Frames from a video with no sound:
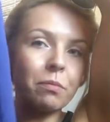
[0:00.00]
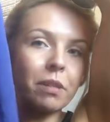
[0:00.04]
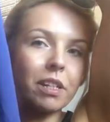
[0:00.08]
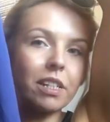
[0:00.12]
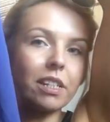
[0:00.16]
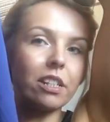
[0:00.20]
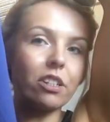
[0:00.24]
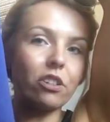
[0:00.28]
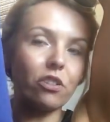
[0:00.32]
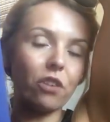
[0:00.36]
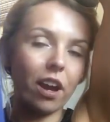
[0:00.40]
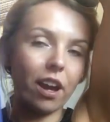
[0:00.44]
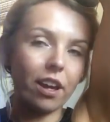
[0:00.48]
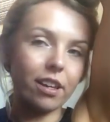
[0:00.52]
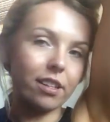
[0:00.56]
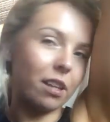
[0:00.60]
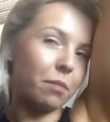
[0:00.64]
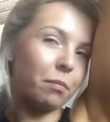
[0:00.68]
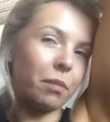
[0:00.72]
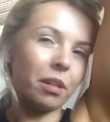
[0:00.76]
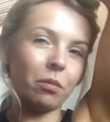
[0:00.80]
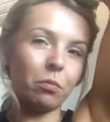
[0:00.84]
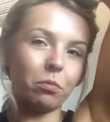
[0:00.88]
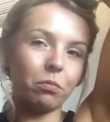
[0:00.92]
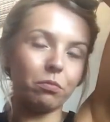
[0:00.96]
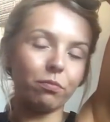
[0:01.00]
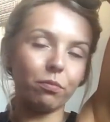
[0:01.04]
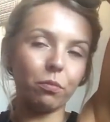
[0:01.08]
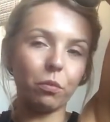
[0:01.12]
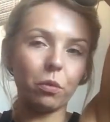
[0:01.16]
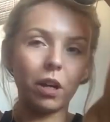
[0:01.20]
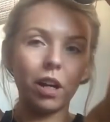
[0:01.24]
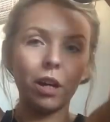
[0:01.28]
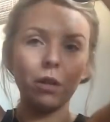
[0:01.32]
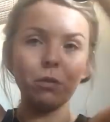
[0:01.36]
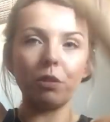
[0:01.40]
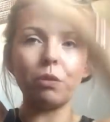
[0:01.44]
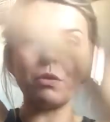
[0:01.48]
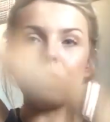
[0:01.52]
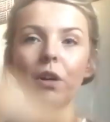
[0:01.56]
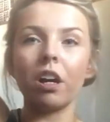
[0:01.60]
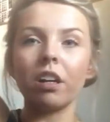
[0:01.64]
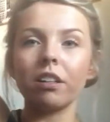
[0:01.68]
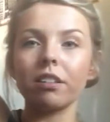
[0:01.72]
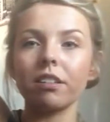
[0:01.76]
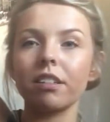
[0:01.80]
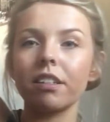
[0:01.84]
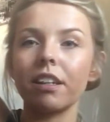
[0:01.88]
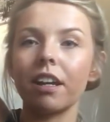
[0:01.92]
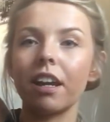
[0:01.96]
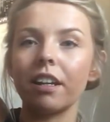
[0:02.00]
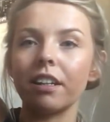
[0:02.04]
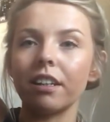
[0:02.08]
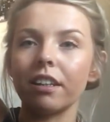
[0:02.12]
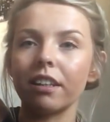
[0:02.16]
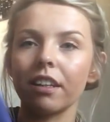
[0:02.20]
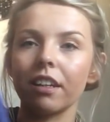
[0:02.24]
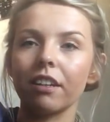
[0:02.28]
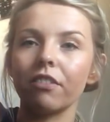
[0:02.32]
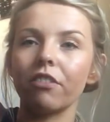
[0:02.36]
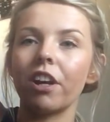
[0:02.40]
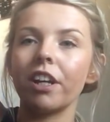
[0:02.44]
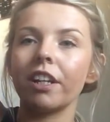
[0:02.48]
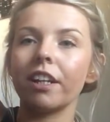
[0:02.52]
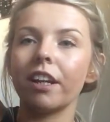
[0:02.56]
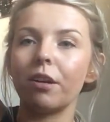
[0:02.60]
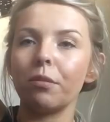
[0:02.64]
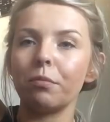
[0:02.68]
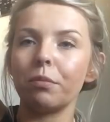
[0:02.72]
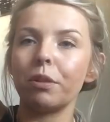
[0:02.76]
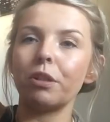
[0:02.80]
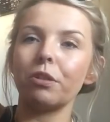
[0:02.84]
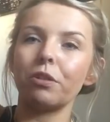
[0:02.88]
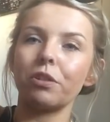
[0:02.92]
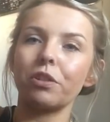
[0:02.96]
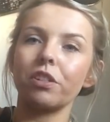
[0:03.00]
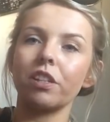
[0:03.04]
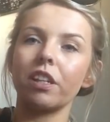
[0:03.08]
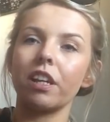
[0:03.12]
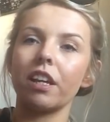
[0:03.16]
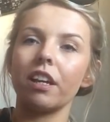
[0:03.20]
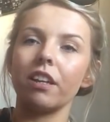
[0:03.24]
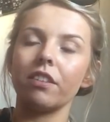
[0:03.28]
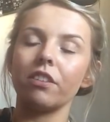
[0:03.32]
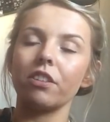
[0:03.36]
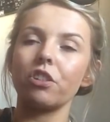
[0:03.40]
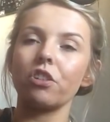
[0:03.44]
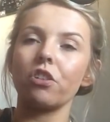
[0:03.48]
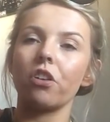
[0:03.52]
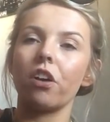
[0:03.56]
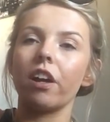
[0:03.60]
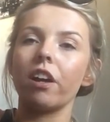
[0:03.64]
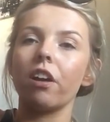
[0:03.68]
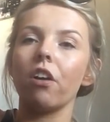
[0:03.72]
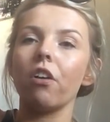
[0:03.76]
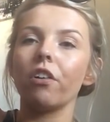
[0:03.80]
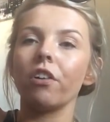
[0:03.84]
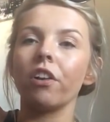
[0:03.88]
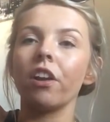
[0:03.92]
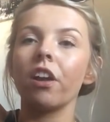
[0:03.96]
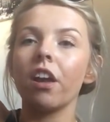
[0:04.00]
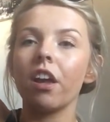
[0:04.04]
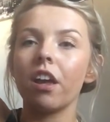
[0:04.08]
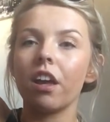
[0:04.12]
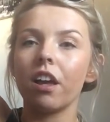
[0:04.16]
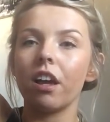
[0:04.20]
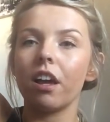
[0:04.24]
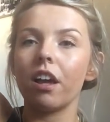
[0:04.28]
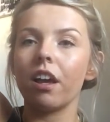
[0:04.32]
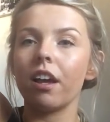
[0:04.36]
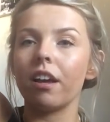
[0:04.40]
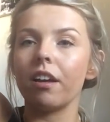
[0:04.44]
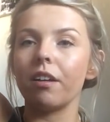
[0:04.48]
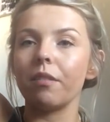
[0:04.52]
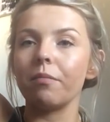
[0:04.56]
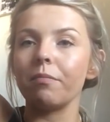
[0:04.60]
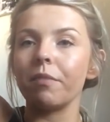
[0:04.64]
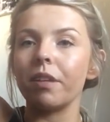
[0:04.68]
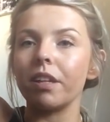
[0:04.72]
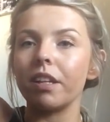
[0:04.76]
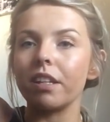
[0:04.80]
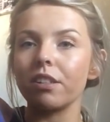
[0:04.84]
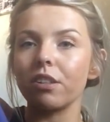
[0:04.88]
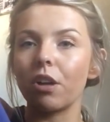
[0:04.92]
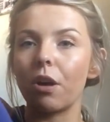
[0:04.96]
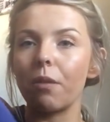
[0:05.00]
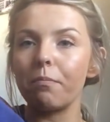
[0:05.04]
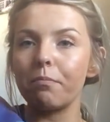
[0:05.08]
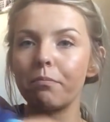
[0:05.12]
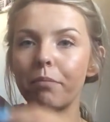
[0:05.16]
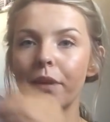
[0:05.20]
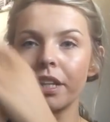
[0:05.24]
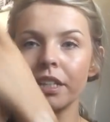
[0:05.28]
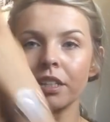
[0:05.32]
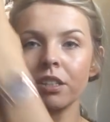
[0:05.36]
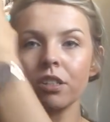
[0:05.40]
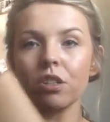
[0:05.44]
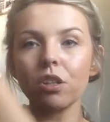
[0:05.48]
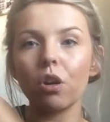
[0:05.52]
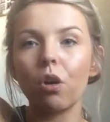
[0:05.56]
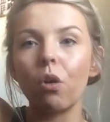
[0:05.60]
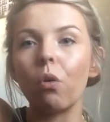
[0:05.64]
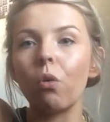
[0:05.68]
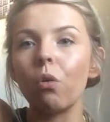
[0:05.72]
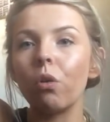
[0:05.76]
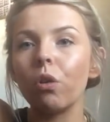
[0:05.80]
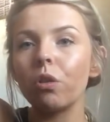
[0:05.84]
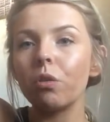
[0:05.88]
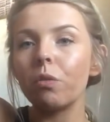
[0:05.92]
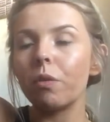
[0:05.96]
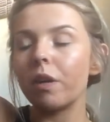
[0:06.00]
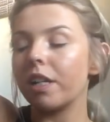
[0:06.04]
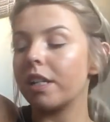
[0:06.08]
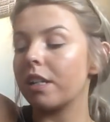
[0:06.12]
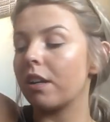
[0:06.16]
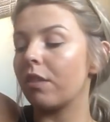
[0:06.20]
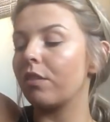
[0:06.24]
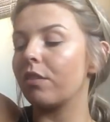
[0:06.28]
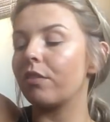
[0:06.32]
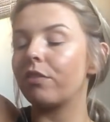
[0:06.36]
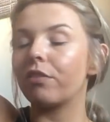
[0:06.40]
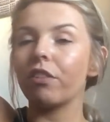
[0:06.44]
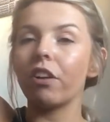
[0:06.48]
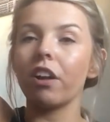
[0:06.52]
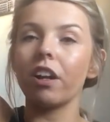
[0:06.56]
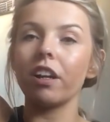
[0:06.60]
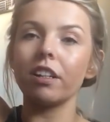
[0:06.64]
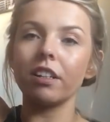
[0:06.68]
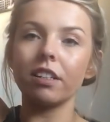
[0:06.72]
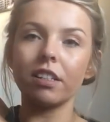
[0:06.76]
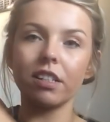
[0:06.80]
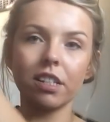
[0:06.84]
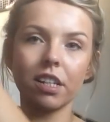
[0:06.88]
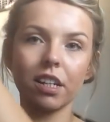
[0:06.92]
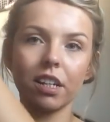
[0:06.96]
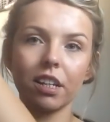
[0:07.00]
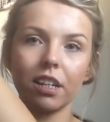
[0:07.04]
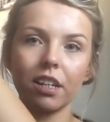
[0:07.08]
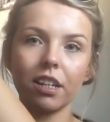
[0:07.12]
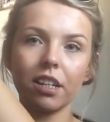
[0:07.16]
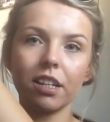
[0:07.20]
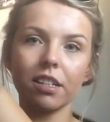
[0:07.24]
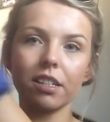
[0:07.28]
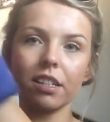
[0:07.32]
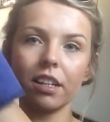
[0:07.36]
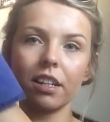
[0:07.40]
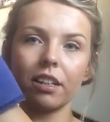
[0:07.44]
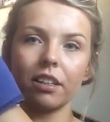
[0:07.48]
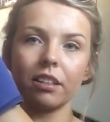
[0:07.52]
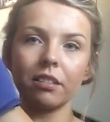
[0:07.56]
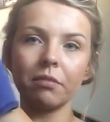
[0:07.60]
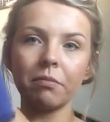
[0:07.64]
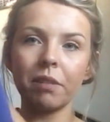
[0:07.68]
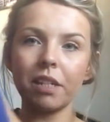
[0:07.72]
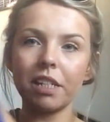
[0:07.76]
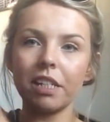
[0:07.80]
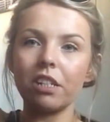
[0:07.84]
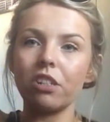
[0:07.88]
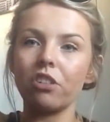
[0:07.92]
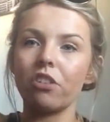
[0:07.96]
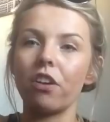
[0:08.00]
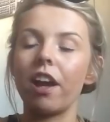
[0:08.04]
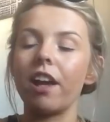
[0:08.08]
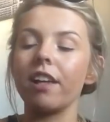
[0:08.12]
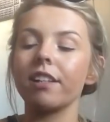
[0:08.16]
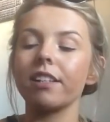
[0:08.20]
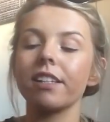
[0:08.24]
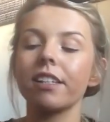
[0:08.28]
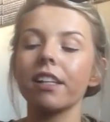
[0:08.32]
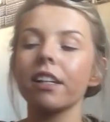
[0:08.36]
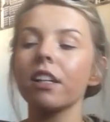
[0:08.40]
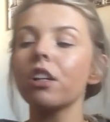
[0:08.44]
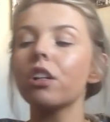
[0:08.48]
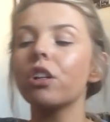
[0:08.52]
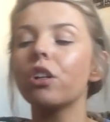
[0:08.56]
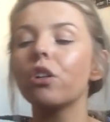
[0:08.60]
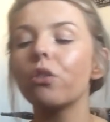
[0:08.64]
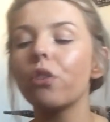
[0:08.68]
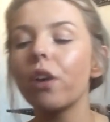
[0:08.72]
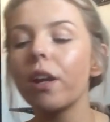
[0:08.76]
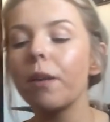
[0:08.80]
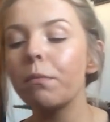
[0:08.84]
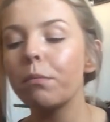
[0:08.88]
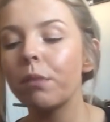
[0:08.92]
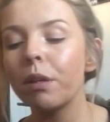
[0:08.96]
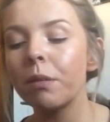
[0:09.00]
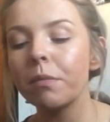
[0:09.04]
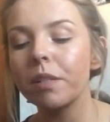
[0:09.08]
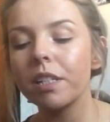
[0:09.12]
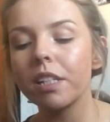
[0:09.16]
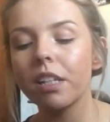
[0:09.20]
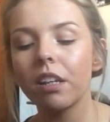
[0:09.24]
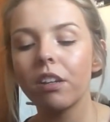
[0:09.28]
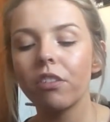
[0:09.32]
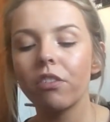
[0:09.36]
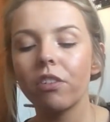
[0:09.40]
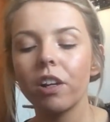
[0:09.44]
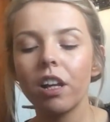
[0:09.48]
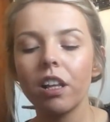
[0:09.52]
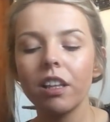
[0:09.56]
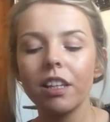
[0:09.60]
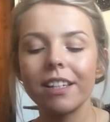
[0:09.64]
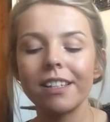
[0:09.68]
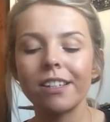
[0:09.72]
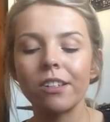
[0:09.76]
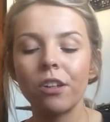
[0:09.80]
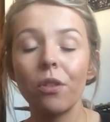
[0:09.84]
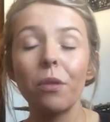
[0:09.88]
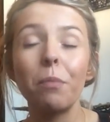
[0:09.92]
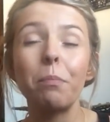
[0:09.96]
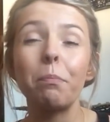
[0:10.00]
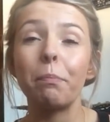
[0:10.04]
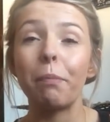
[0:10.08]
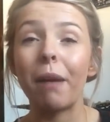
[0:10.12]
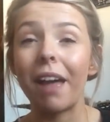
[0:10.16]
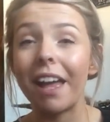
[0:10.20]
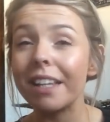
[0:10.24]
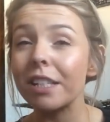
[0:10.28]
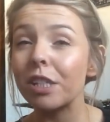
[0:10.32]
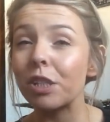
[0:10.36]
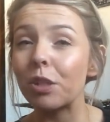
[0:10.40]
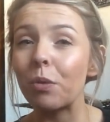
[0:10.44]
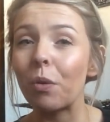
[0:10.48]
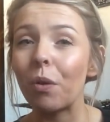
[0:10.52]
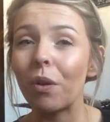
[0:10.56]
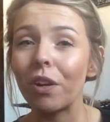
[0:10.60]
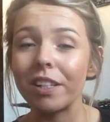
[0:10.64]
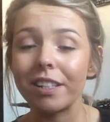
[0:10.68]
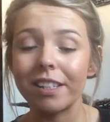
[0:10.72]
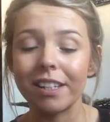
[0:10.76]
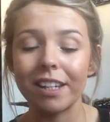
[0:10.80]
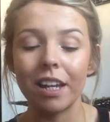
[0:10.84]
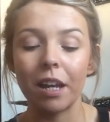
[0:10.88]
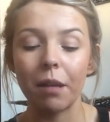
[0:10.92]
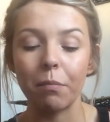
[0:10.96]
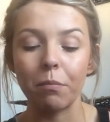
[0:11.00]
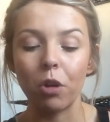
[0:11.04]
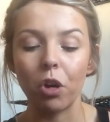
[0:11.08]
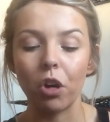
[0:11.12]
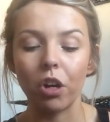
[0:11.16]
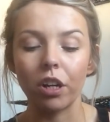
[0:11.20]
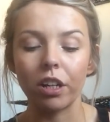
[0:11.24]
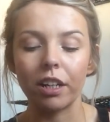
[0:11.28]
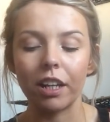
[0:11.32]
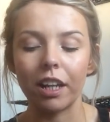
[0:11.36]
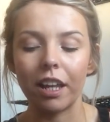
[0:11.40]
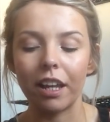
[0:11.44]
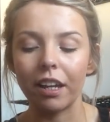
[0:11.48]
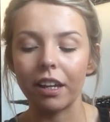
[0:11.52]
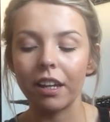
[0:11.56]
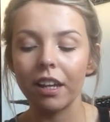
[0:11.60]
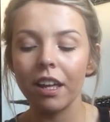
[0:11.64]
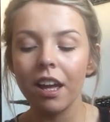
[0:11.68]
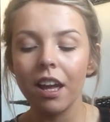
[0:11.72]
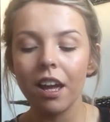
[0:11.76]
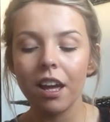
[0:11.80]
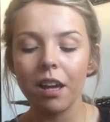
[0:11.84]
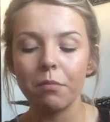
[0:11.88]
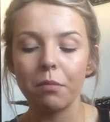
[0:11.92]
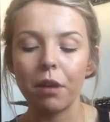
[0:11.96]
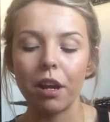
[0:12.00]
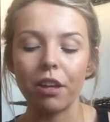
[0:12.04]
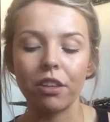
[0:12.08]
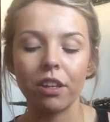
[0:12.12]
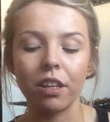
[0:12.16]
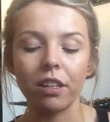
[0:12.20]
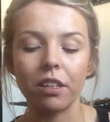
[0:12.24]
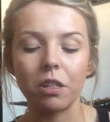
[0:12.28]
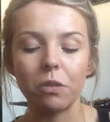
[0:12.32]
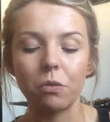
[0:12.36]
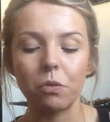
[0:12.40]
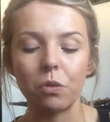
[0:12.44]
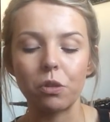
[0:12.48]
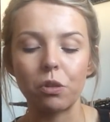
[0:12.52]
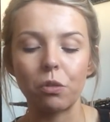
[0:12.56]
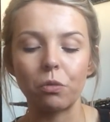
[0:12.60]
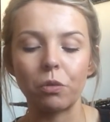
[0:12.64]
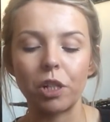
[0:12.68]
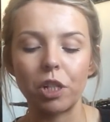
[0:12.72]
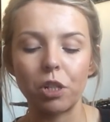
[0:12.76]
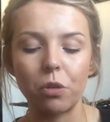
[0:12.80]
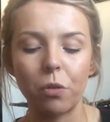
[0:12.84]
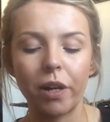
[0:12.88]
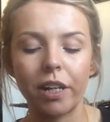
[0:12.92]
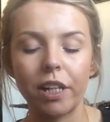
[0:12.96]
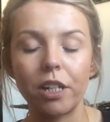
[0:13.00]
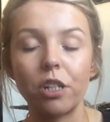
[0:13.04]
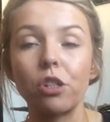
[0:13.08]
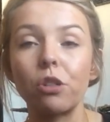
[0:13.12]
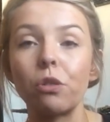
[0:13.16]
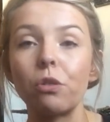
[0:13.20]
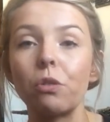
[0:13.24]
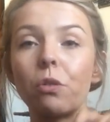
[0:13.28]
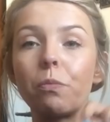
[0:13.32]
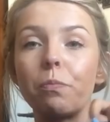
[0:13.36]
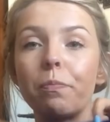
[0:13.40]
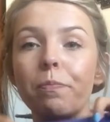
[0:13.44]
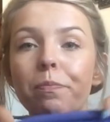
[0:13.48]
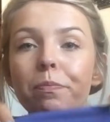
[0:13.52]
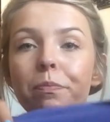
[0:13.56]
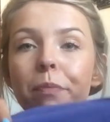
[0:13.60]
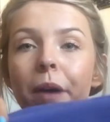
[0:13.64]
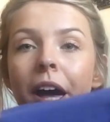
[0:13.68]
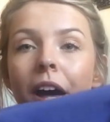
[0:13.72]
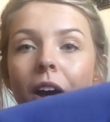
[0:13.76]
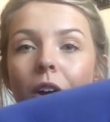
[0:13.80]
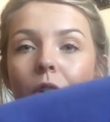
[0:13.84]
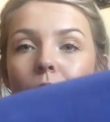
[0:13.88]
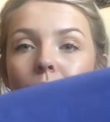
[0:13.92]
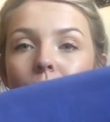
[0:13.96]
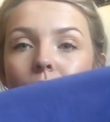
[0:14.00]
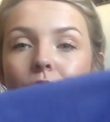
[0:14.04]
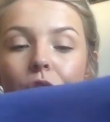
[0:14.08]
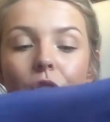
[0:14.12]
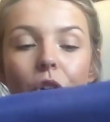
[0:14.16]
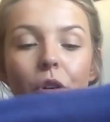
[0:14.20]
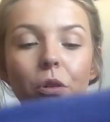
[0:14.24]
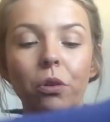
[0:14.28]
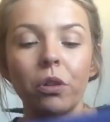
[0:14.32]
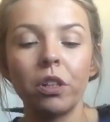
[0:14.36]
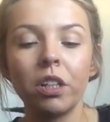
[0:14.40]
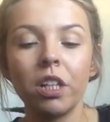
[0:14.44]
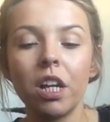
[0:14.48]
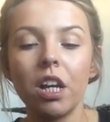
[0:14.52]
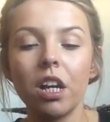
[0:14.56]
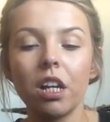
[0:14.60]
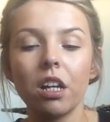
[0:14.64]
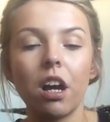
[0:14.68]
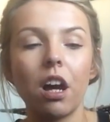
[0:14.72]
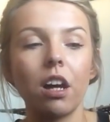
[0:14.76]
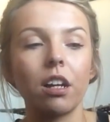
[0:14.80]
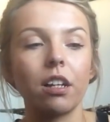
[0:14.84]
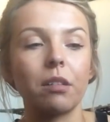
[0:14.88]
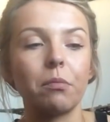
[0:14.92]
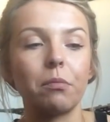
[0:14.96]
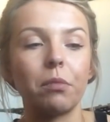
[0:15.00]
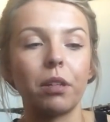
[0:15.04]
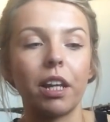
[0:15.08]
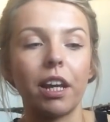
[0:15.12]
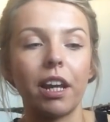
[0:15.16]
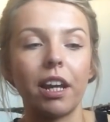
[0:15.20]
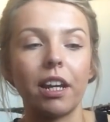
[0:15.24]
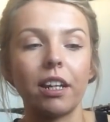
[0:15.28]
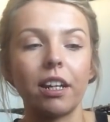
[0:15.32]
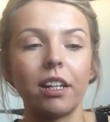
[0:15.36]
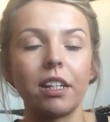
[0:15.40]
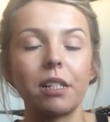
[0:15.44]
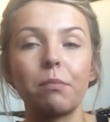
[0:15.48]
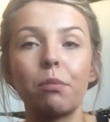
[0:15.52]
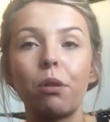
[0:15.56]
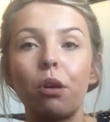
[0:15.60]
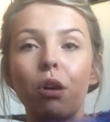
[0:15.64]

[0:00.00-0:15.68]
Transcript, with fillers: midi dress I mean wow you can't see anything right now but you'll see it in the try on um, it's got buttons all the way down the front it's a little midi dress. It's like a crepey material. It's not the best quality, I'm not going to lie. But I think this was only £22, so can't complain. And it's